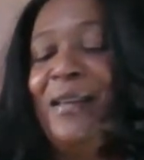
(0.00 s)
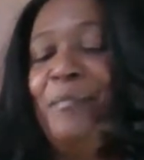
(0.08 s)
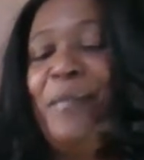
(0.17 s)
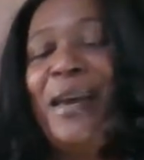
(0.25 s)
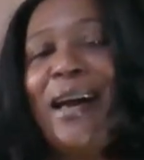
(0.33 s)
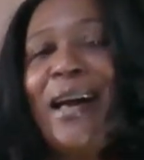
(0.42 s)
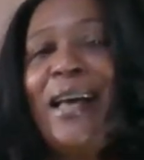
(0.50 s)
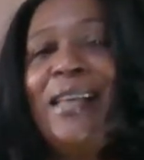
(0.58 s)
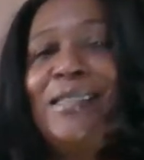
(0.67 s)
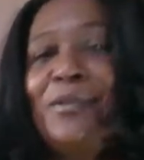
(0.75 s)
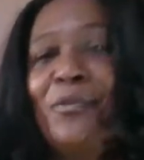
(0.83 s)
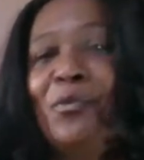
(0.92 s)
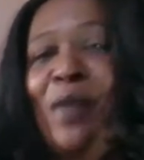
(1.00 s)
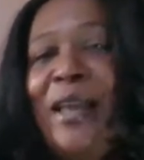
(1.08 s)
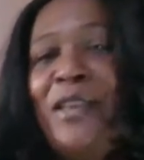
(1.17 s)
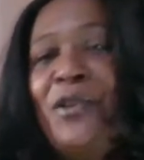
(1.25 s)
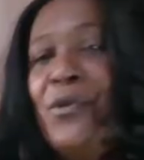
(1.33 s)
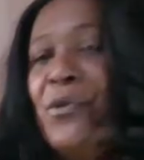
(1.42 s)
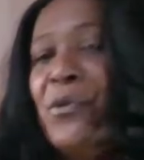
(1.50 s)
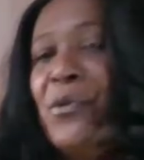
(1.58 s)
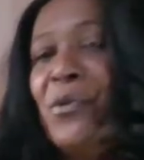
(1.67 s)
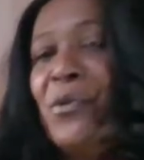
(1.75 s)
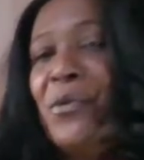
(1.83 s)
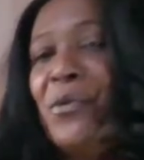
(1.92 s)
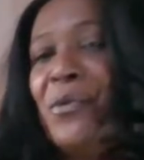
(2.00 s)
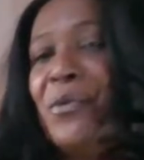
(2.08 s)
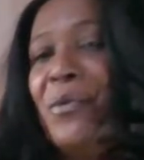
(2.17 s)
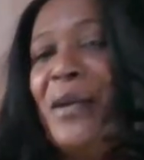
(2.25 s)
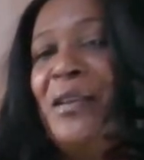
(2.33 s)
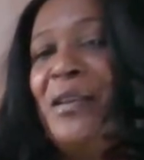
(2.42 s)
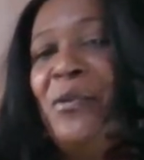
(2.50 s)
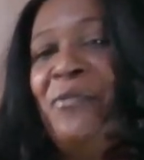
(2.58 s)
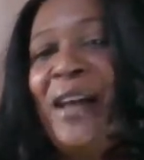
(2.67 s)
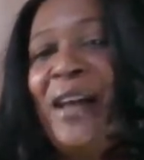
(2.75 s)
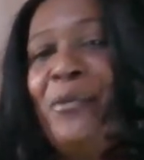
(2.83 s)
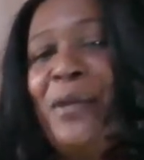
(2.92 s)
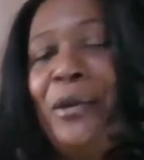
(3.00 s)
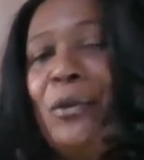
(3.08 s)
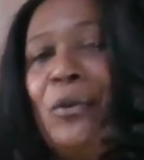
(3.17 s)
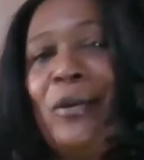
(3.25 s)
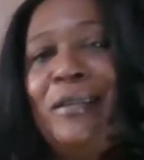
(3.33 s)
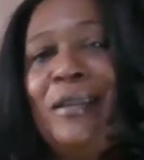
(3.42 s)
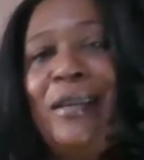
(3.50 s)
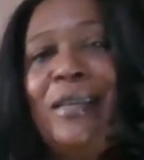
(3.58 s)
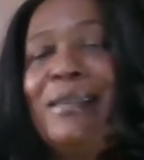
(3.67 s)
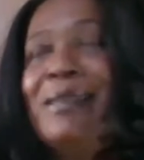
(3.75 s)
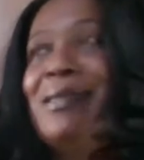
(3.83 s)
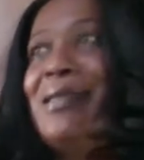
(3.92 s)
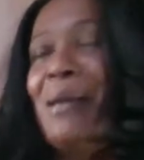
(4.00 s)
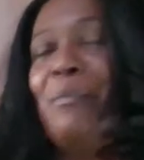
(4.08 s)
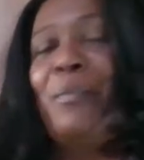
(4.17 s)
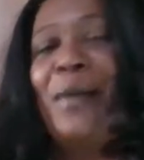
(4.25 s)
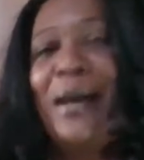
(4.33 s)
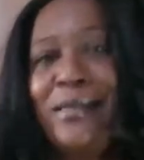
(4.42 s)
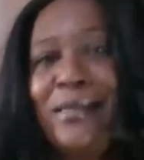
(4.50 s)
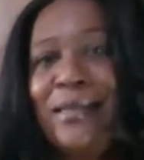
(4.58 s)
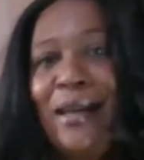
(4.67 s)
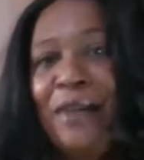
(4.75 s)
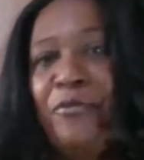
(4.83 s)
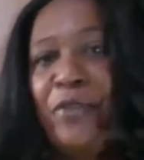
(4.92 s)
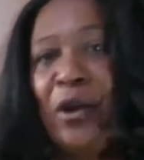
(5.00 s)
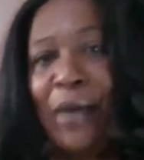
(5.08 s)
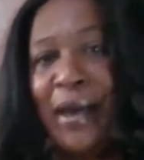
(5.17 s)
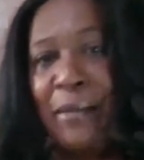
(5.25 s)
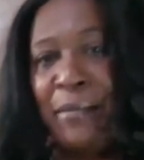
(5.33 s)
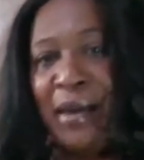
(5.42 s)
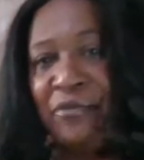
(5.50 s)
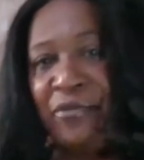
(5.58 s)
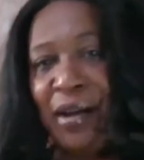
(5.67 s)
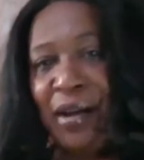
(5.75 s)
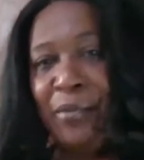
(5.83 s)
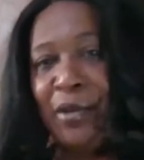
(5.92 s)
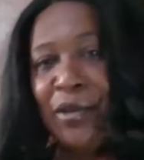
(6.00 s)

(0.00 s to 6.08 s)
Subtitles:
Because when you evaluate the whole thing, it's the same pasta, flour it make from